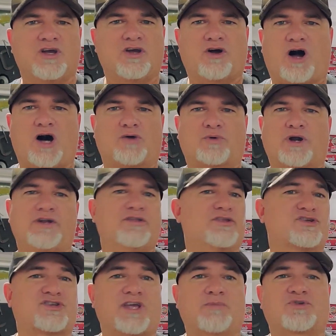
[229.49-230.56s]
all running the
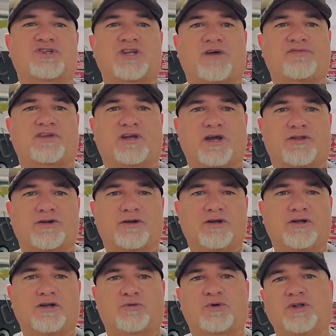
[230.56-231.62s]
same stuff together.
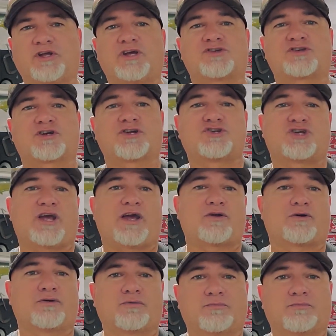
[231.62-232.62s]
It really is a good channel.